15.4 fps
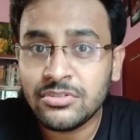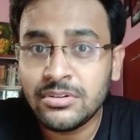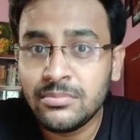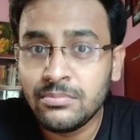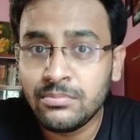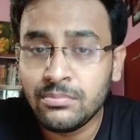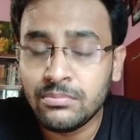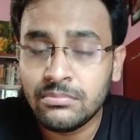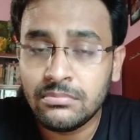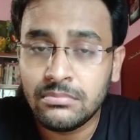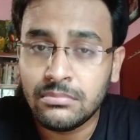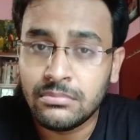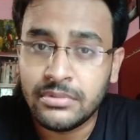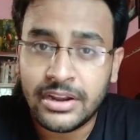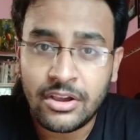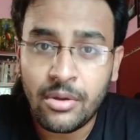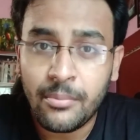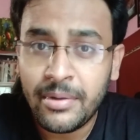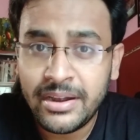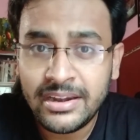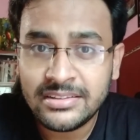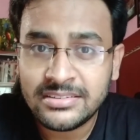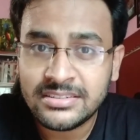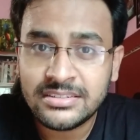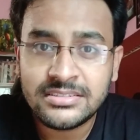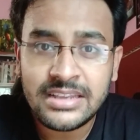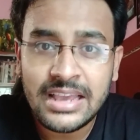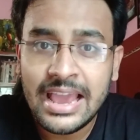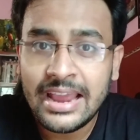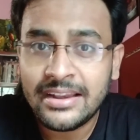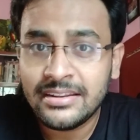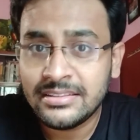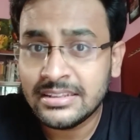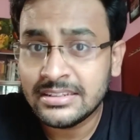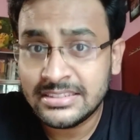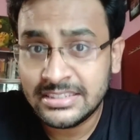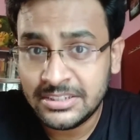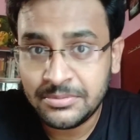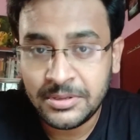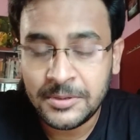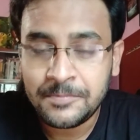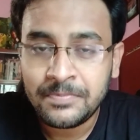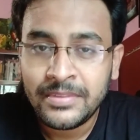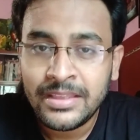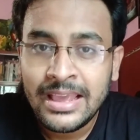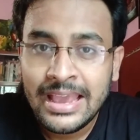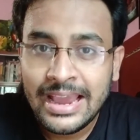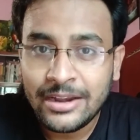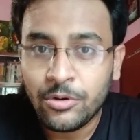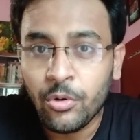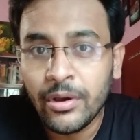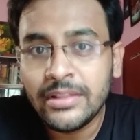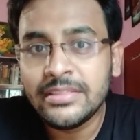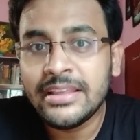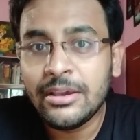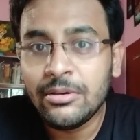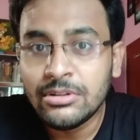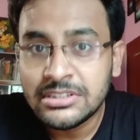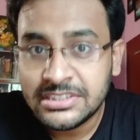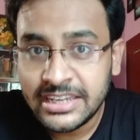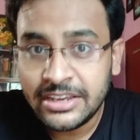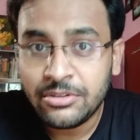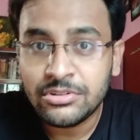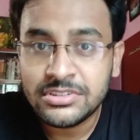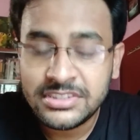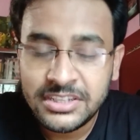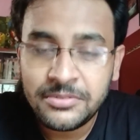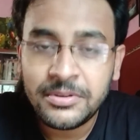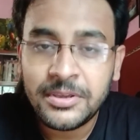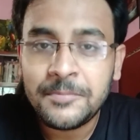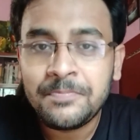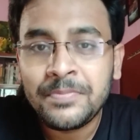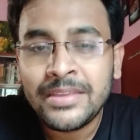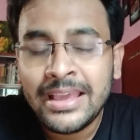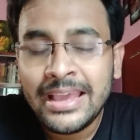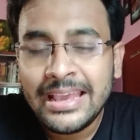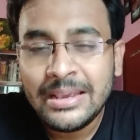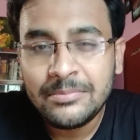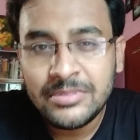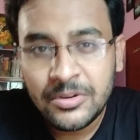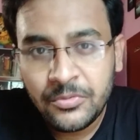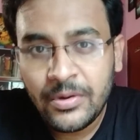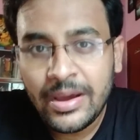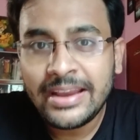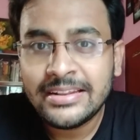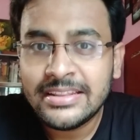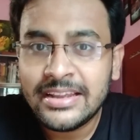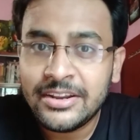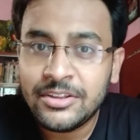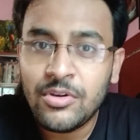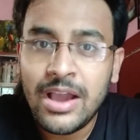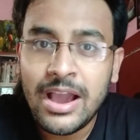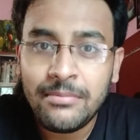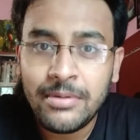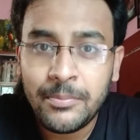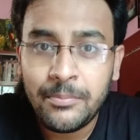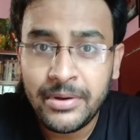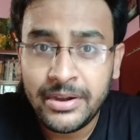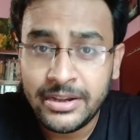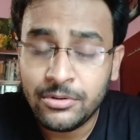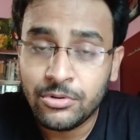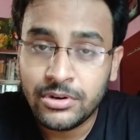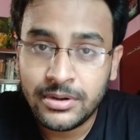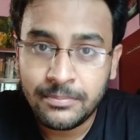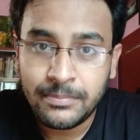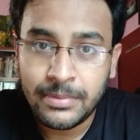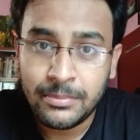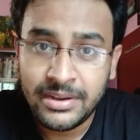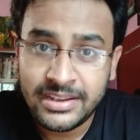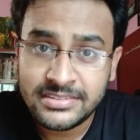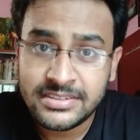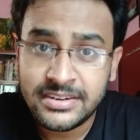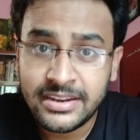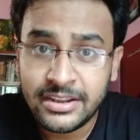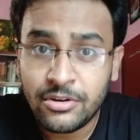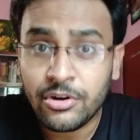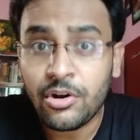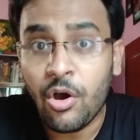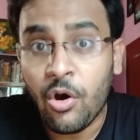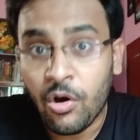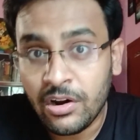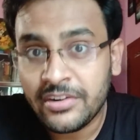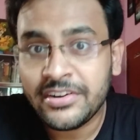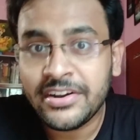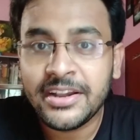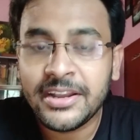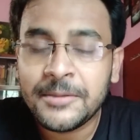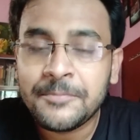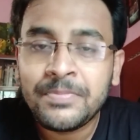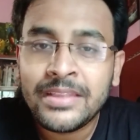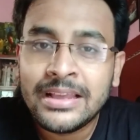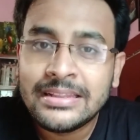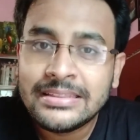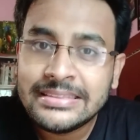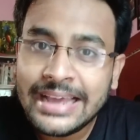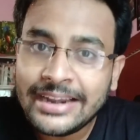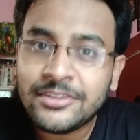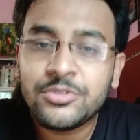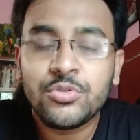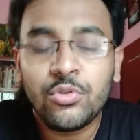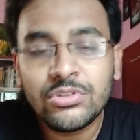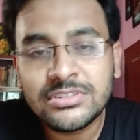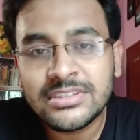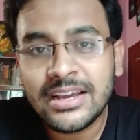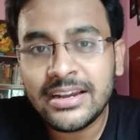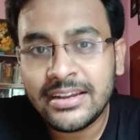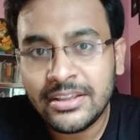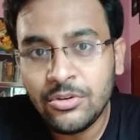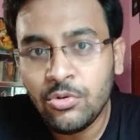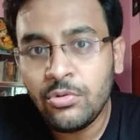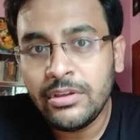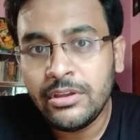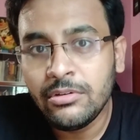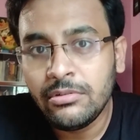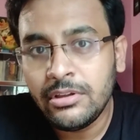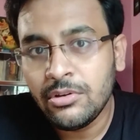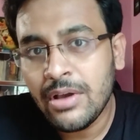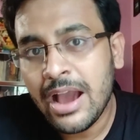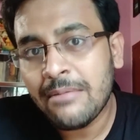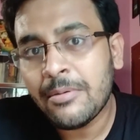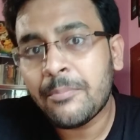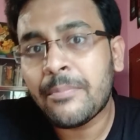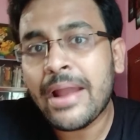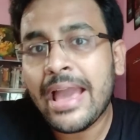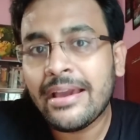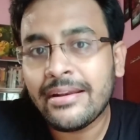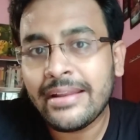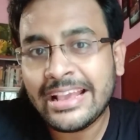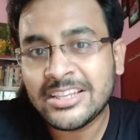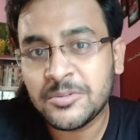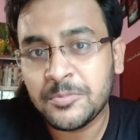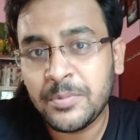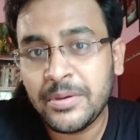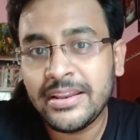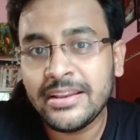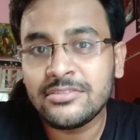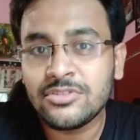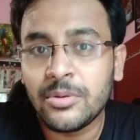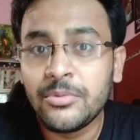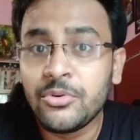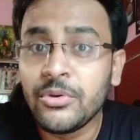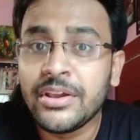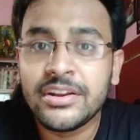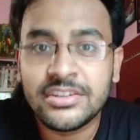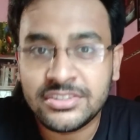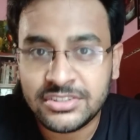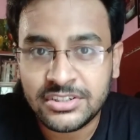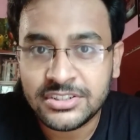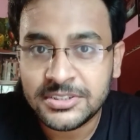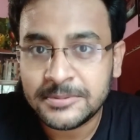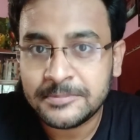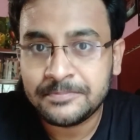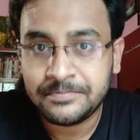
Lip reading: on recommendations and the CV. And when they will check your CV, if they find that you have a pretty good publication record already, that shows that you have a prior experience of doing research.